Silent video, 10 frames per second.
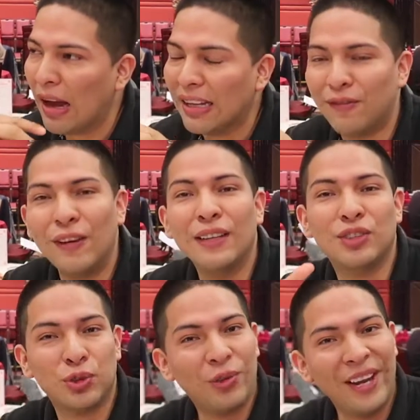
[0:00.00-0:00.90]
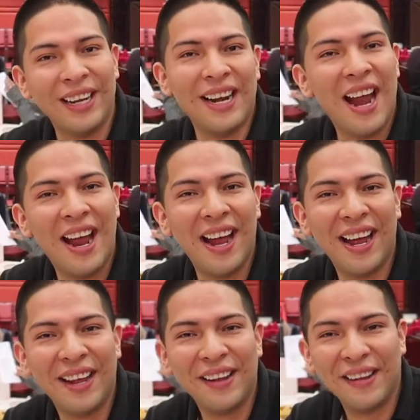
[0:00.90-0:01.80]
It feels sweet.
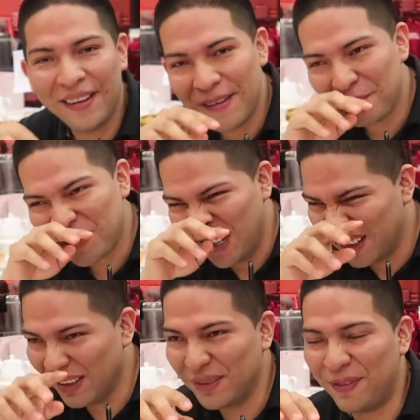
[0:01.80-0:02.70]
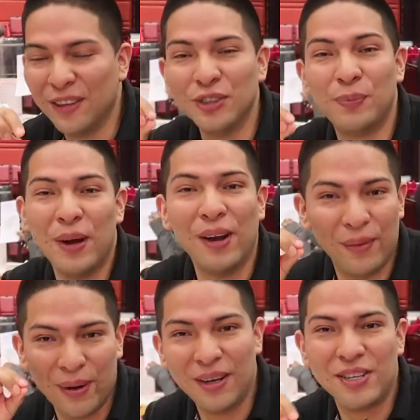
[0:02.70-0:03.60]
It feels very,
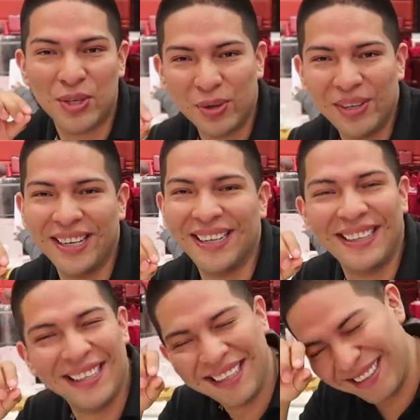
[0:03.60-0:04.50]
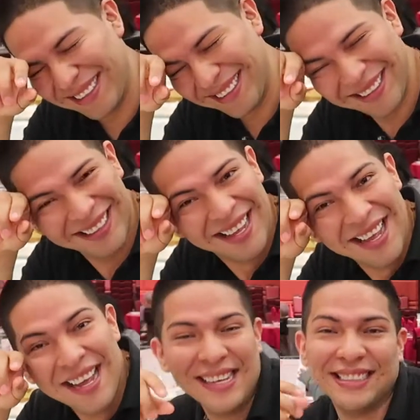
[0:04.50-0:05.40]
very chewy.
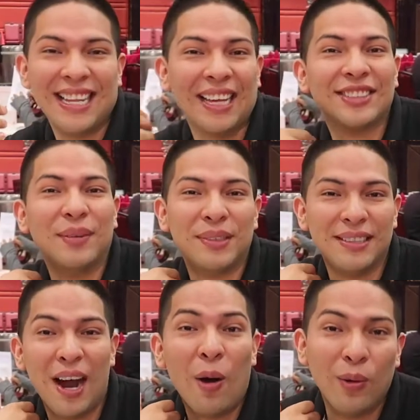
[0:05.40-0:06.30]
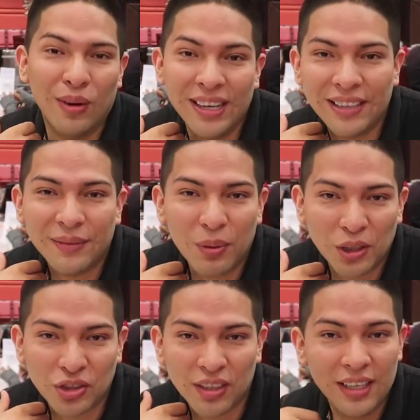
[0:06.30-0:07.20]
It's not something that I will eat
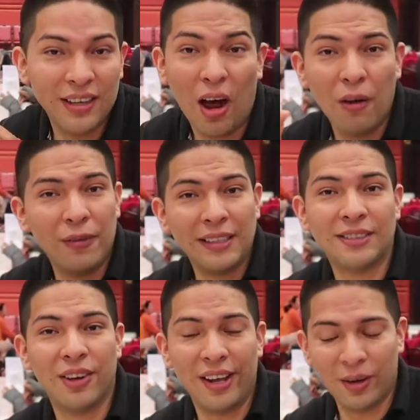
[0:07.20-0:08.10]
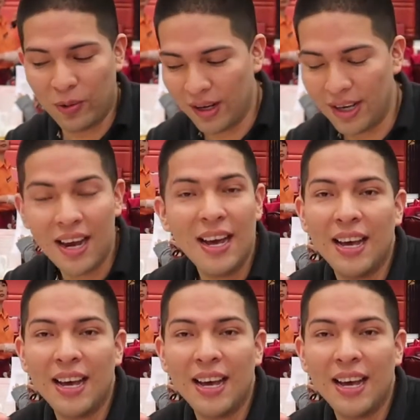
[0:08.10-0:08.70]
personally. No offense to anyone.